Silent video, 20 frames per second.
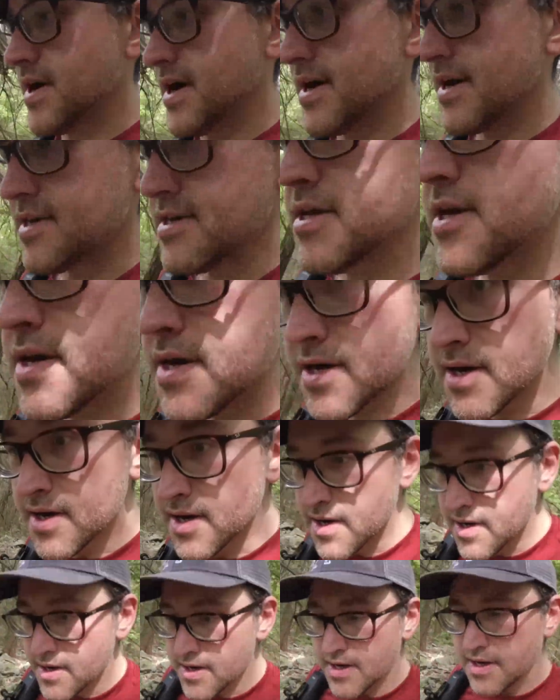rocks,
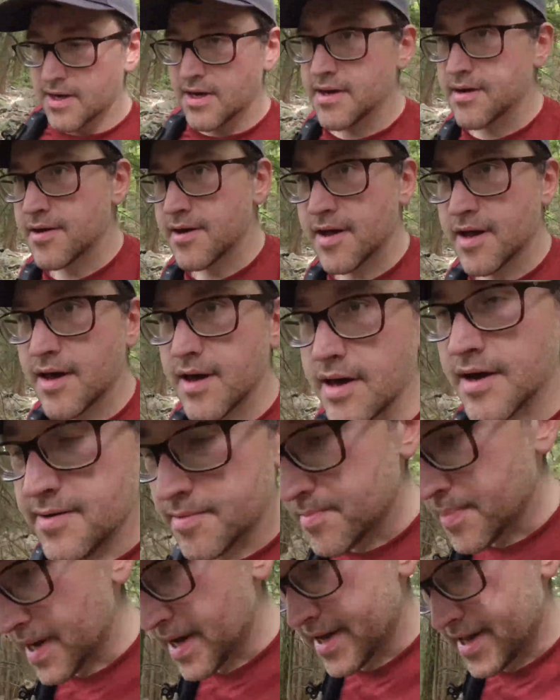
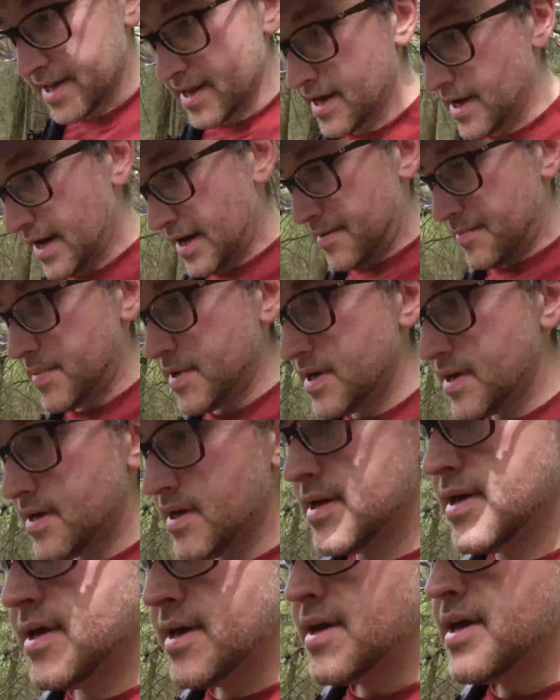but um,
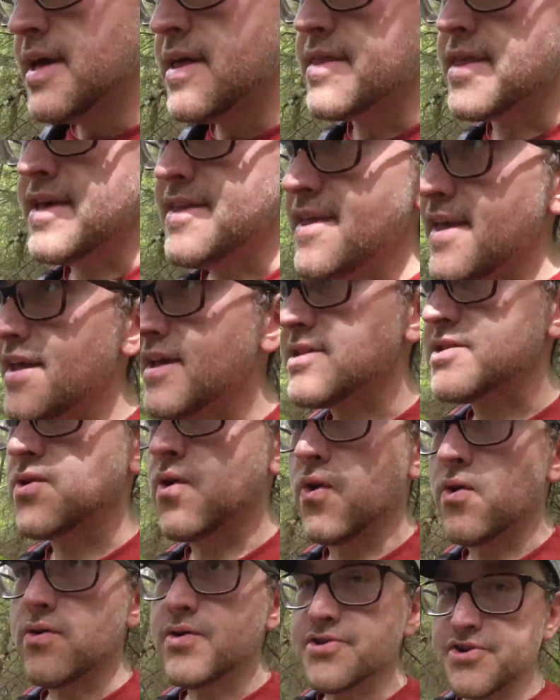they take a
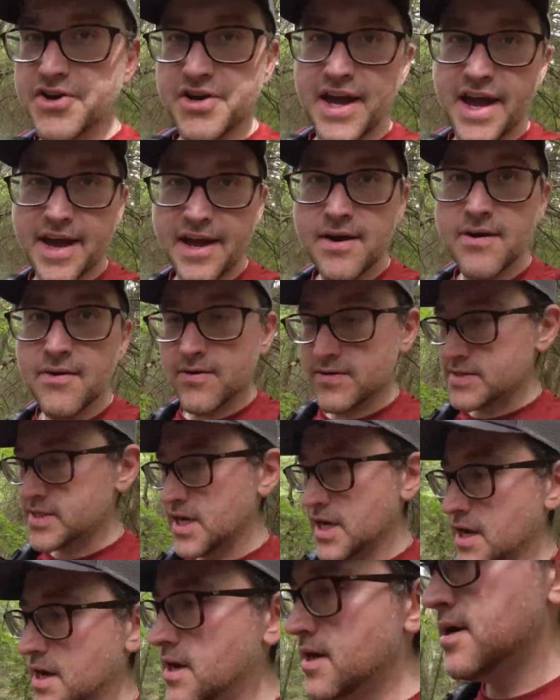toll on your ankles.